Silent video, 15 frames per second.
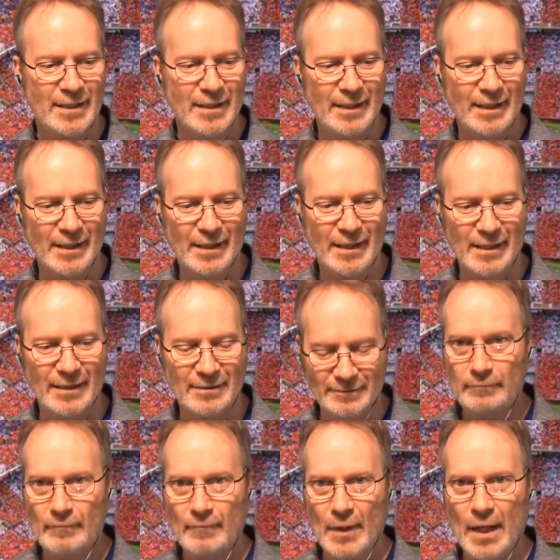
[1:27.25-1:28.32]
And
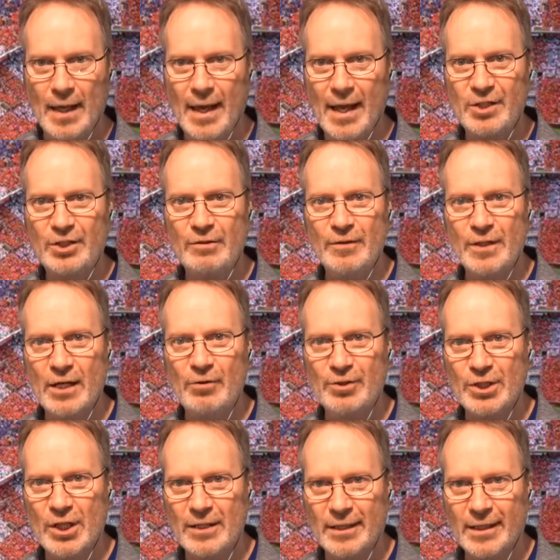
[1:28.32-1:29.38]
as you know,
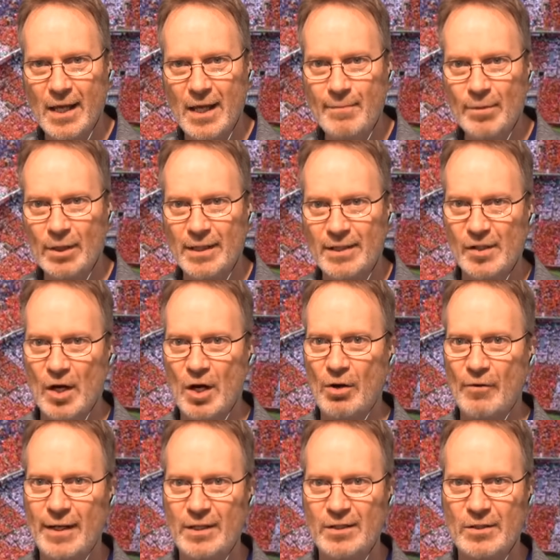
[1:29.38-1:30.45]
John Campbell has
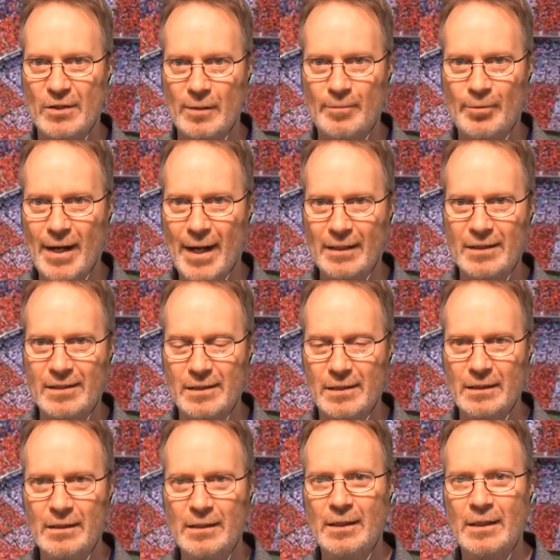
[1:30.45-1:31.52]
already started
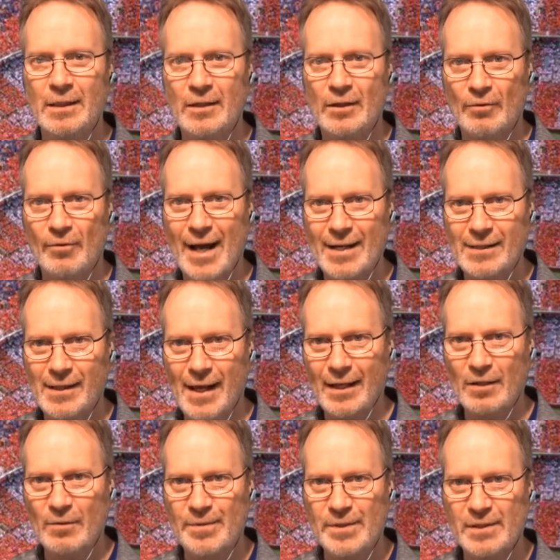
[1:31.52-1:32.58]
practicing the right
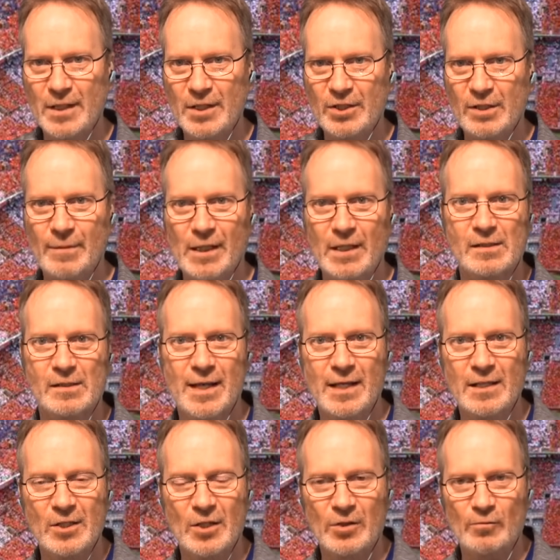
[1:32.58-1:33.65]
tackle position because
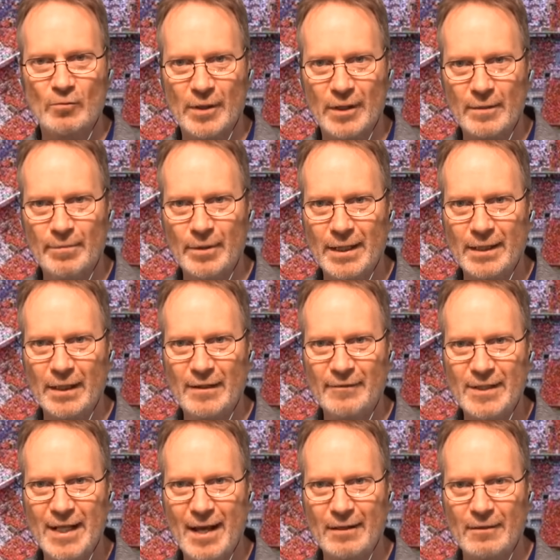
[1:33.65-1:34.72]
Lance Heard wanted to play
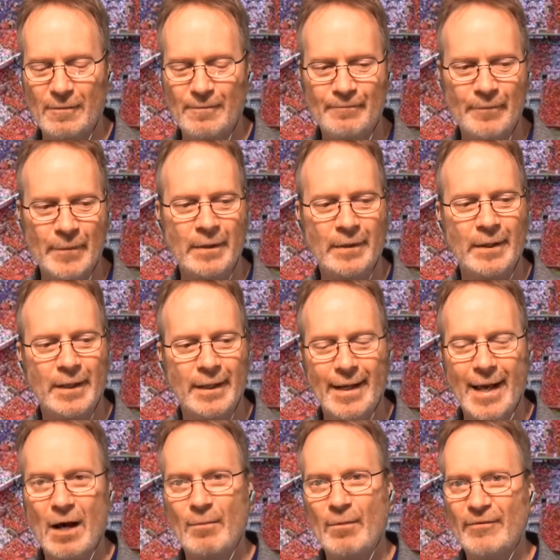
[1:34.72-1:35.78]
left tackle.
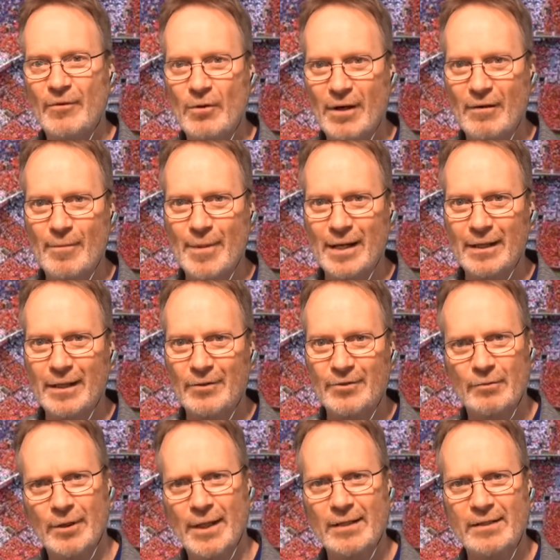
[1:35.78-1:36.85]
Now, before everybody goes,
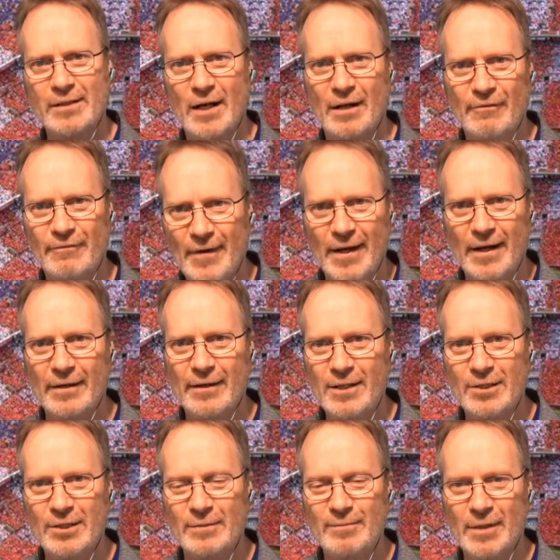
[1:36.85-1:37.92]
well, that's not fair. He
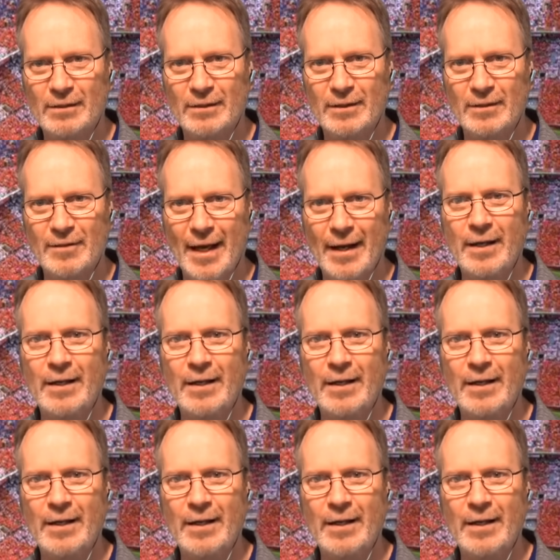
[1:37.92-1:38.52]
shouldn't be able to do that.